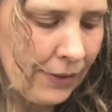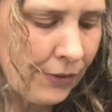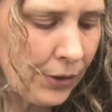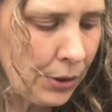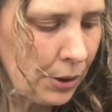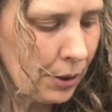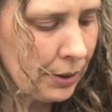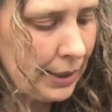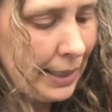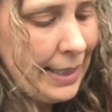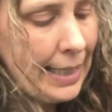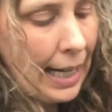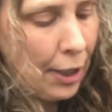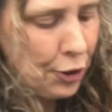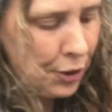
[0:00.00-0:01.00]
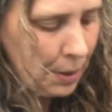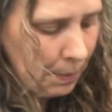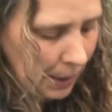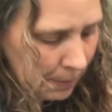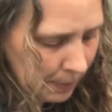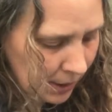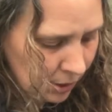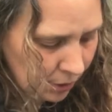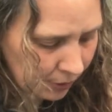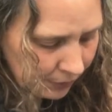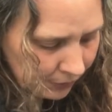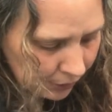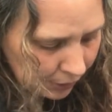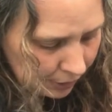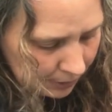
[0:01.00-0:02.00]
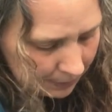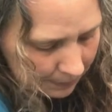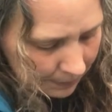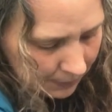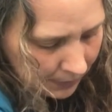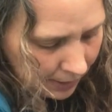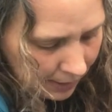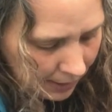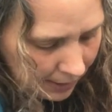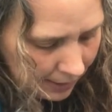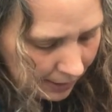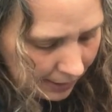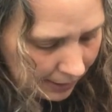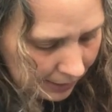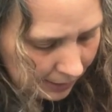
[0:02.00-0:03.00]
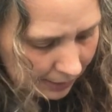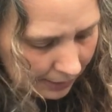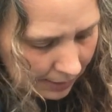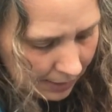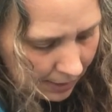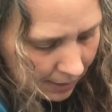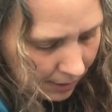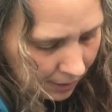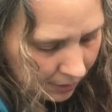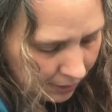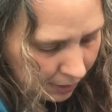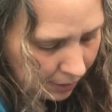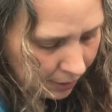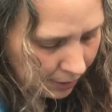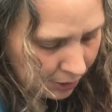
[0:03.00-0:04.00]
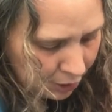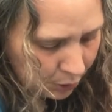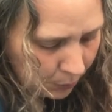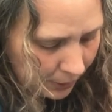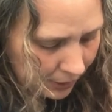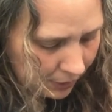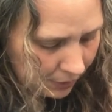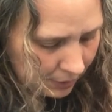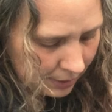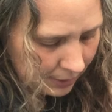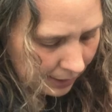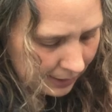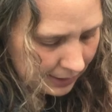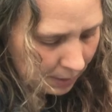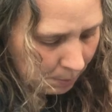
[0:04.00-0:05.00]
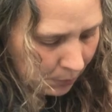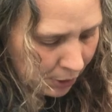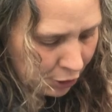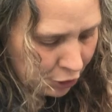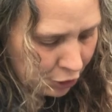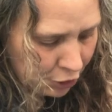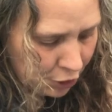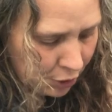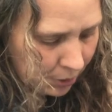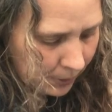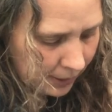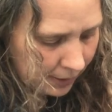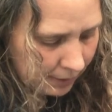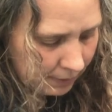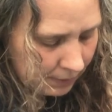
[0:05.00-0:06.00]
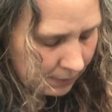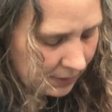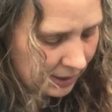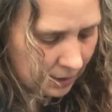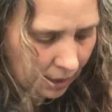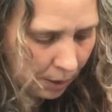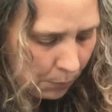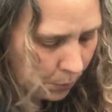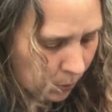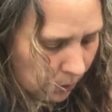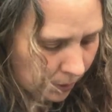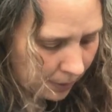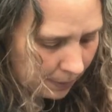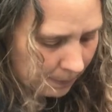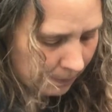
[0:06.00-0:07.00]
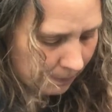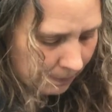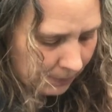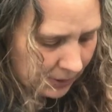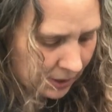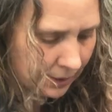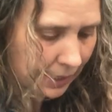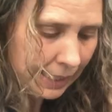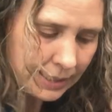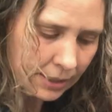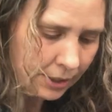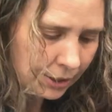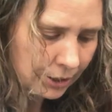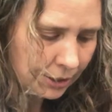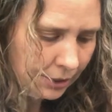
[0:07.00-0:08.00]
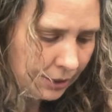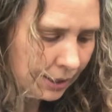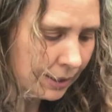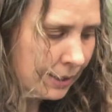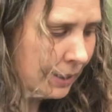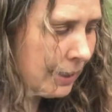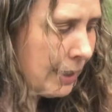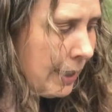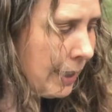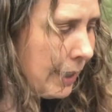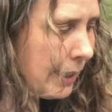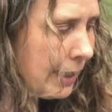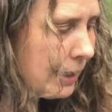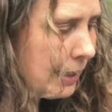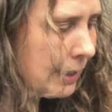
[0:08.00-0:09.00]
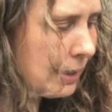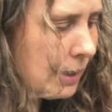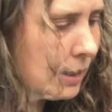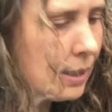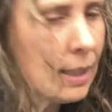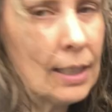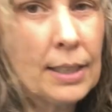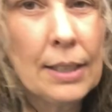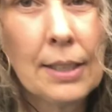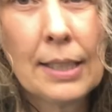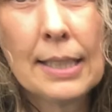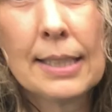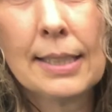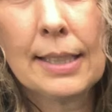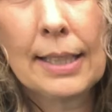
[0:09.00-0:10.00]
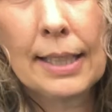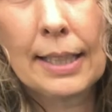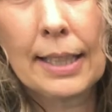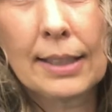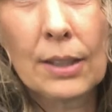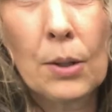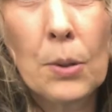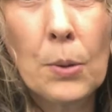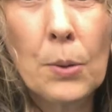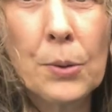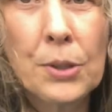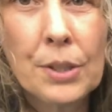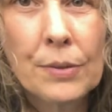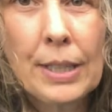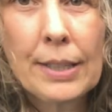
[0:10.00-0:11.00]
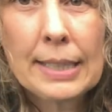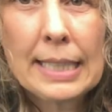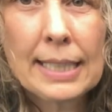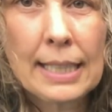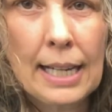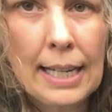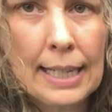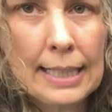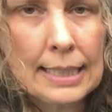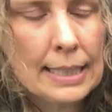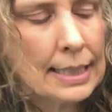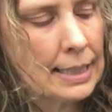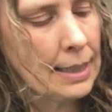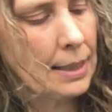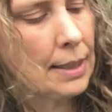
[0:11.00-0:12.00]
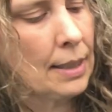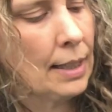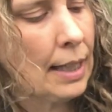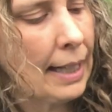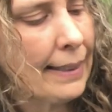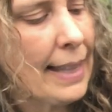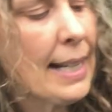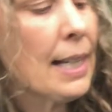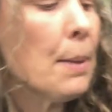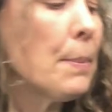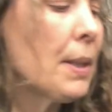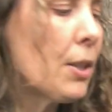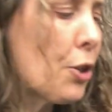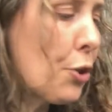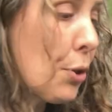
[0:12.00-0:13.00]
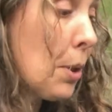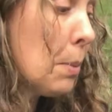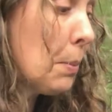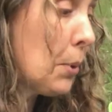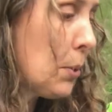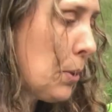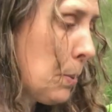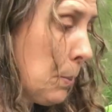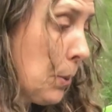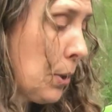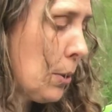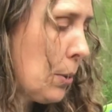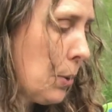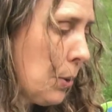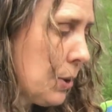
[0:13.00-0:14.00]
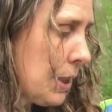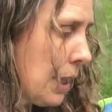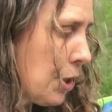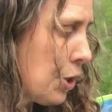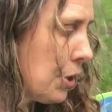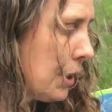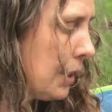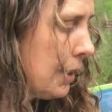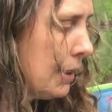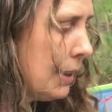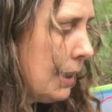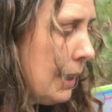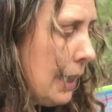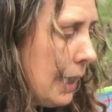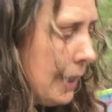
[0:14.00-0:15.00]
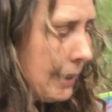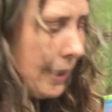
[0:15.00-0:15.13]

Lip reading: full. This actually might be too full, and the soil's got some moisture to it. It's not warm, so that's good. And you can see I got the holes around the sides. I think I'm going to drill more holes actually. And